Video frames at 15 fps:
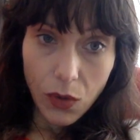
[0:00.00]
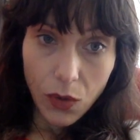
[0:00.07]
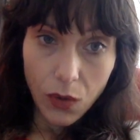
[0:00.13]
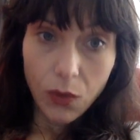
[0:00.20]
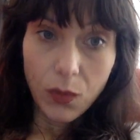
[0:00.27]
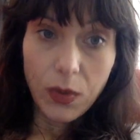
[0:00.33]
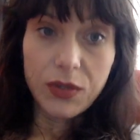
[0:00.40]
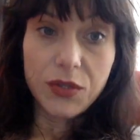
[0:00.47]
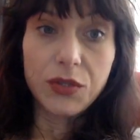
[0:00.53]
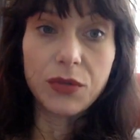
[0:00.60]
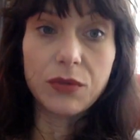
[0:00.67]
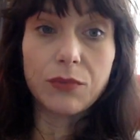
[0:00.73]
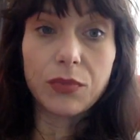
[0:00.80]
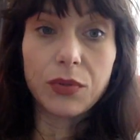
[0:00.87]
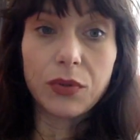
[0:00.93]
who wants to
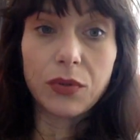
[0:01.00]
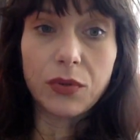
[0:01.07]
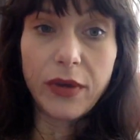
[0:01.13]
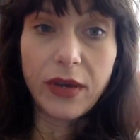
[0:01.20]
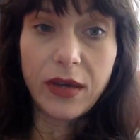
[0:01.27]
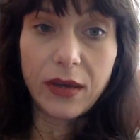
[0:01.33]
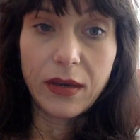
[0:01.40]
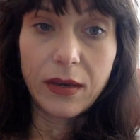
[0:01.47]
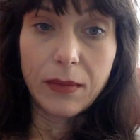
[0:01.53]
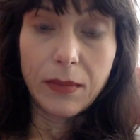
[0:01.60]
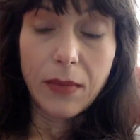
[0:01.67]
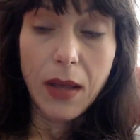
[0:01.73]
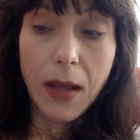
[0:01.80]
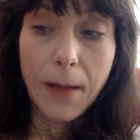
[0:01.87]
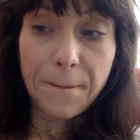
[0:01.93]
employ
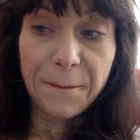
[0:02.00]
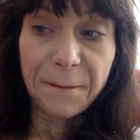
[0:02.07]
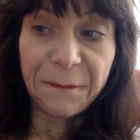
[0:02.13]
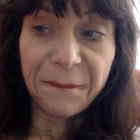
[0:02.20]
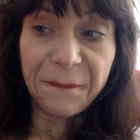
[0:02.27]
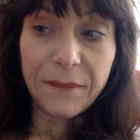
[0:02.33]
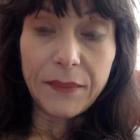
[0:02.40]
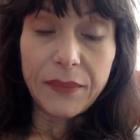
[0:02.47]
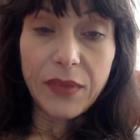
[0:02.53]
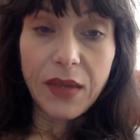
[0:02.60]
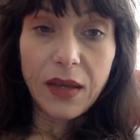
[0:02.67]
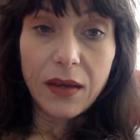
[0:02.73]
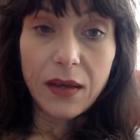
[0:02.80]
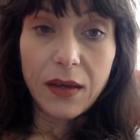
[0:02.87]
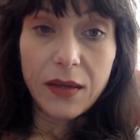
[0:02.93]
him
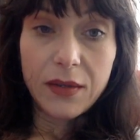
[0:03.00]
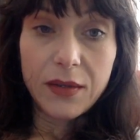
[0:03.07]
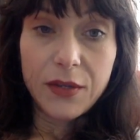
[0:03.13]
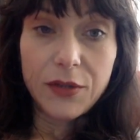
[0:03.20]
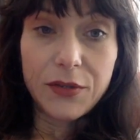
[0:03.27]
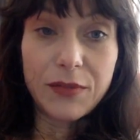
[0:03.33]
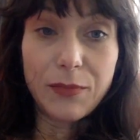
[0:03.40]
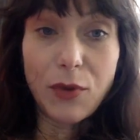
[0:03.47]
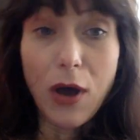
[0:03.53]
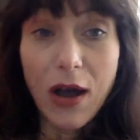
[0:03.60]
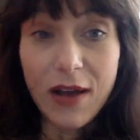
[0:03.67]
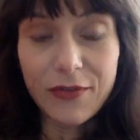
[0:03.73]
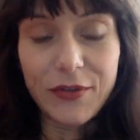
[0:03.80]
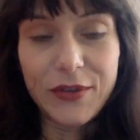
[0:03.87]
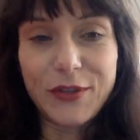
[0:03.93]
to do some
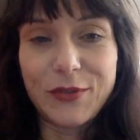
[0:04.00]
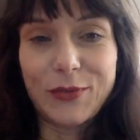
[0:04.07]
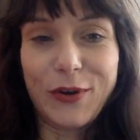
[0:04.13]
office